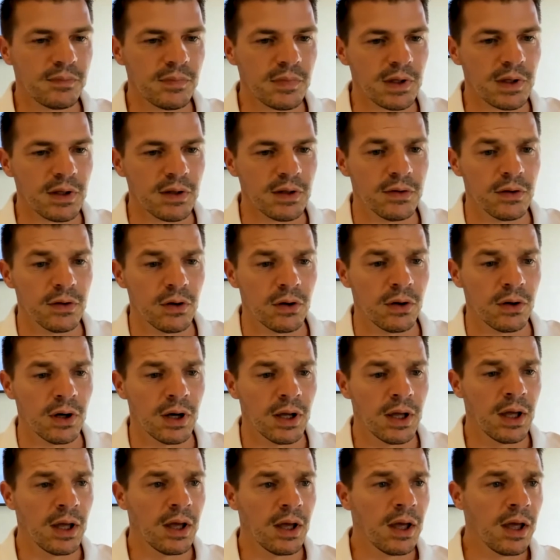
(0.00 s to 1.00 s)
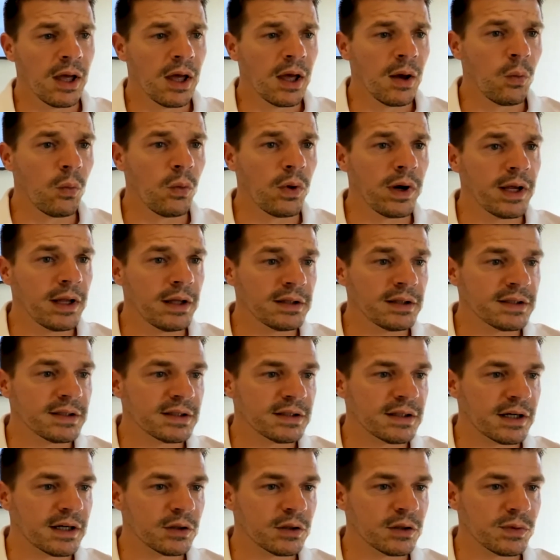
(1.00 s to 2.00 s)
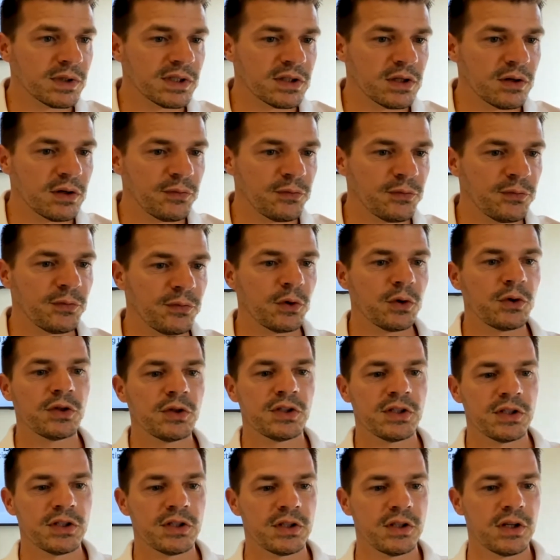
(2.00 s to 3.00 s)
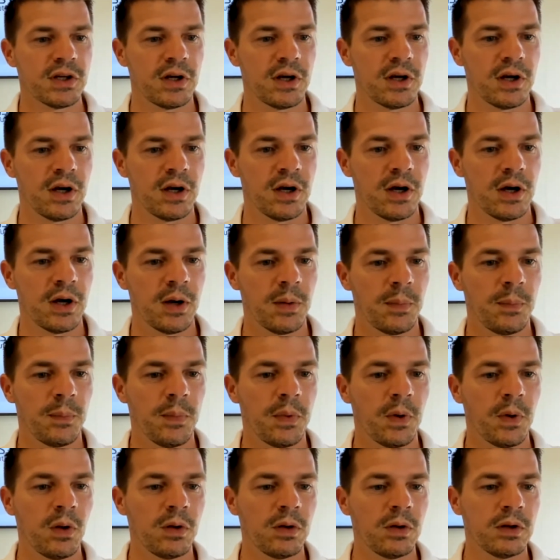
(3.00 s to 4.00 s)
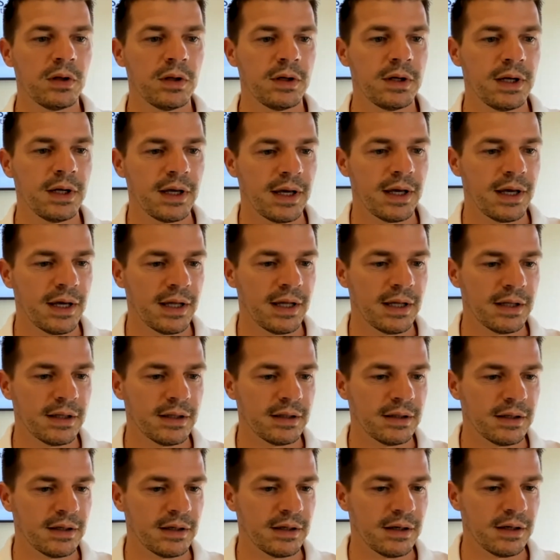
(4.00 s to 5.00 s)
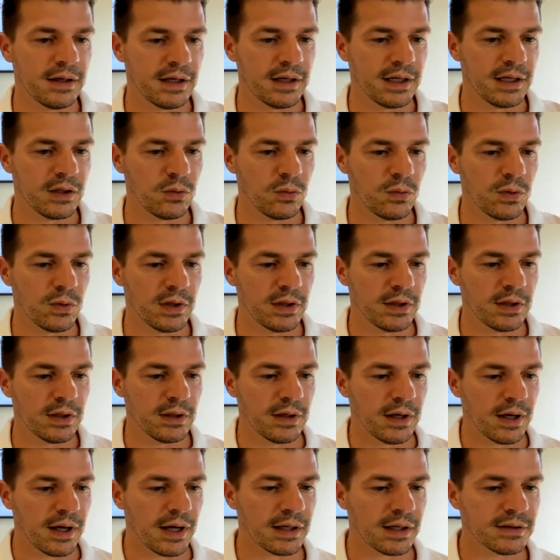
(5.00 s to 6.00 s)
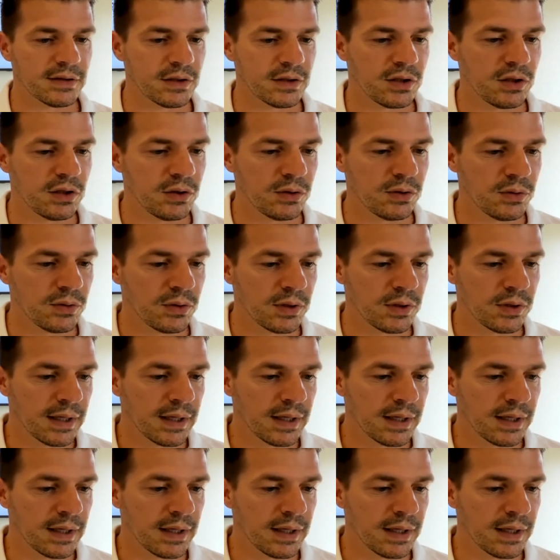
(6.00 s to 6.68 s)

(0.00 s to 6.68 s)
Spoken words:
So we'll start with the first poll, and it will ask you